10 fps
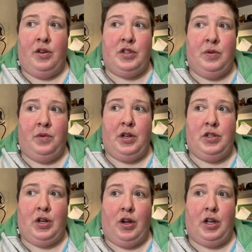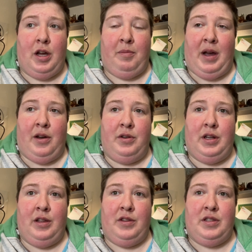also want to talk about
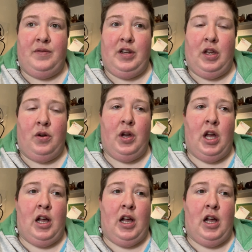in this video.